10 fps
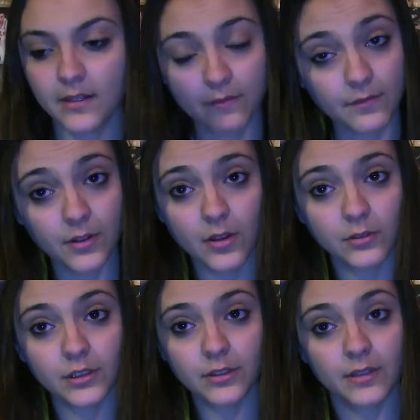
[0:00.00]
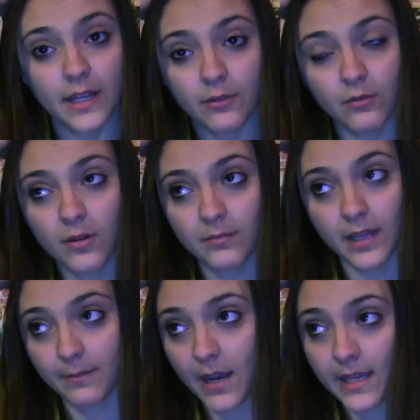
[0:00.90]
for those of you that grew up
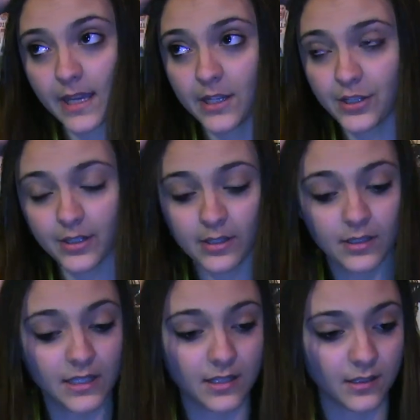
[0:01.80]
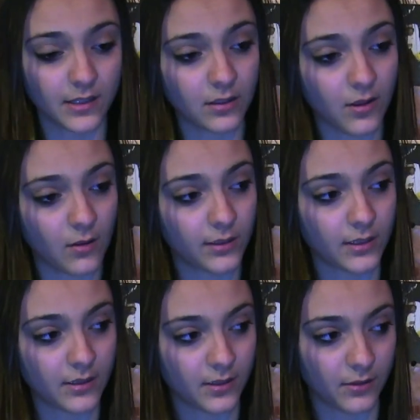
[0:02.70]
like my age, a little
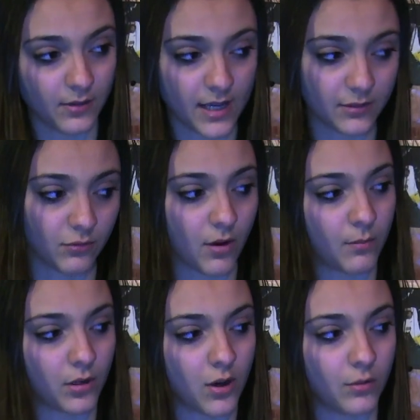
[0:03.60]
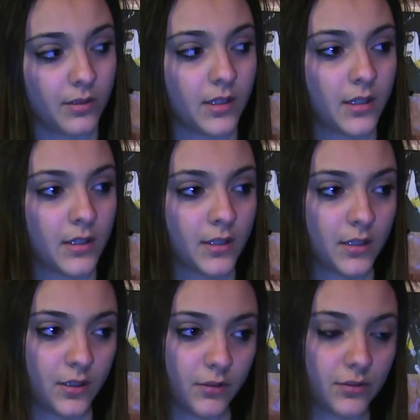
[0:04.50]
older, you guys grew up with Kobe.
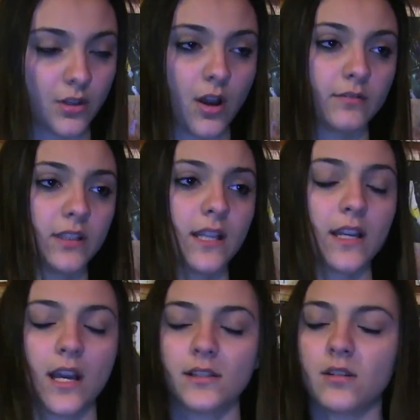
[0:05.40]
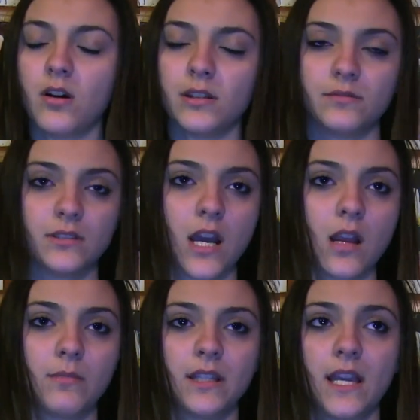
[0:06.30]
You saw everything. I saw his
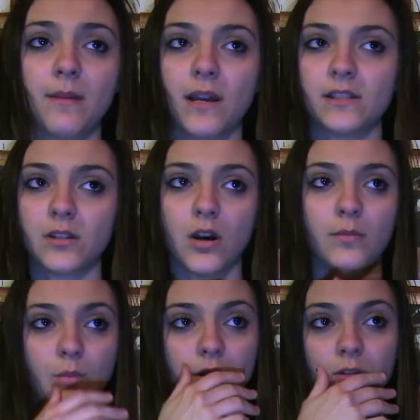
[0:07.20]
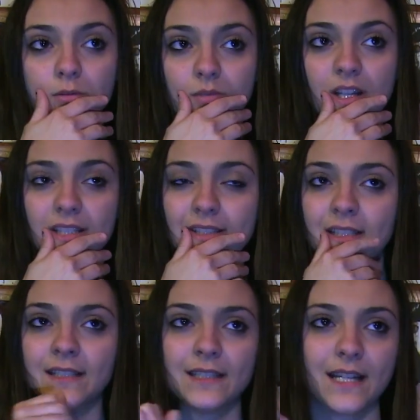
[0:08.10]
retirement game. I saw him win those rings.
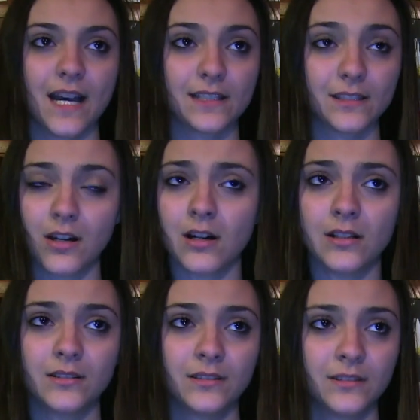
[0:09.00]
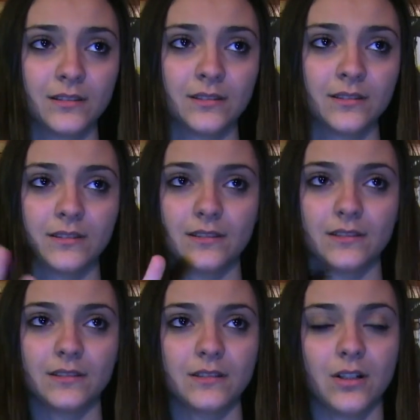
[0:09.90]
I saw
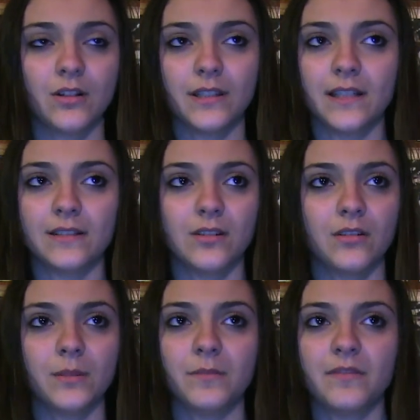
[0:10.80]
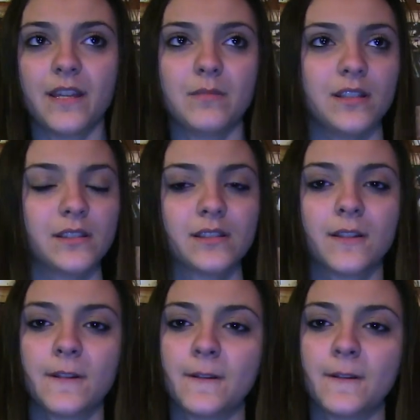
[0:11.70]
all them famous.